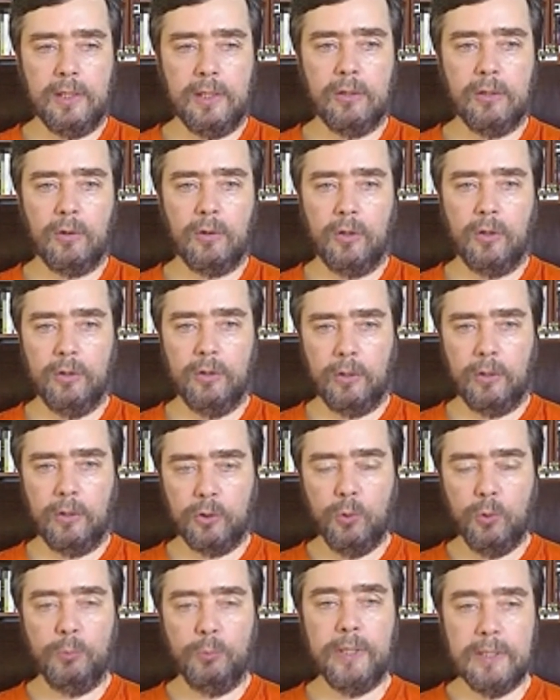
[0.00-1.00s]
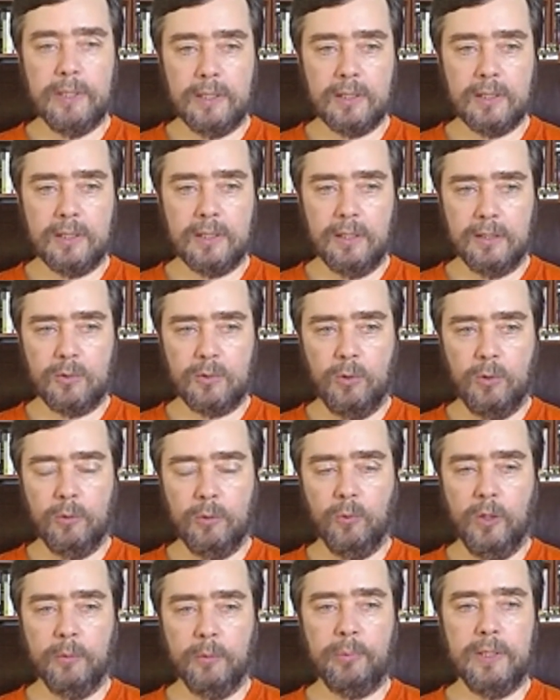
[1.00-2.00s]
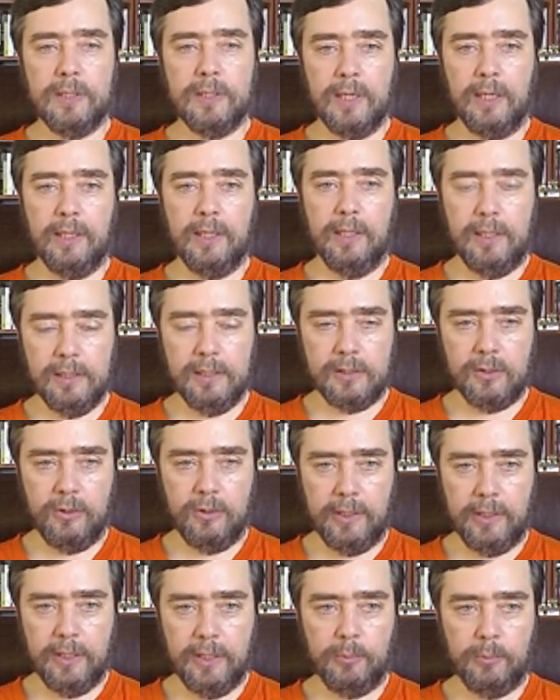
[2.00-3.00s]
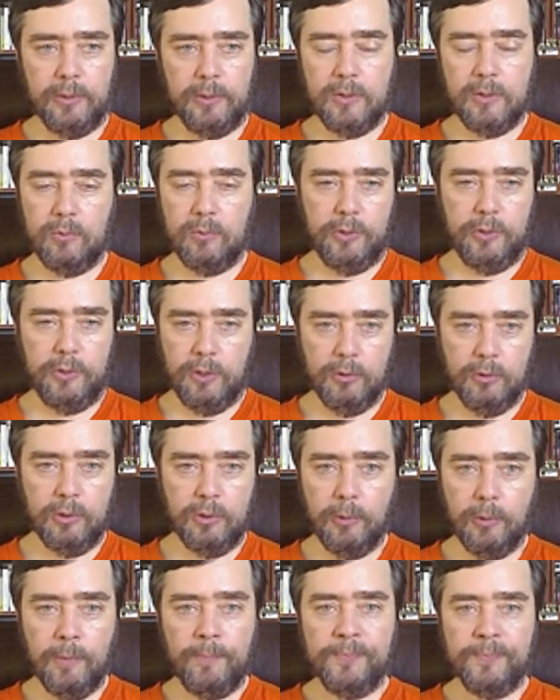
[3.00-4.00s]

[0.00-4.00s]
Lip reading: there are two pieces to this. One piece I can answer, and the other piece we don't know.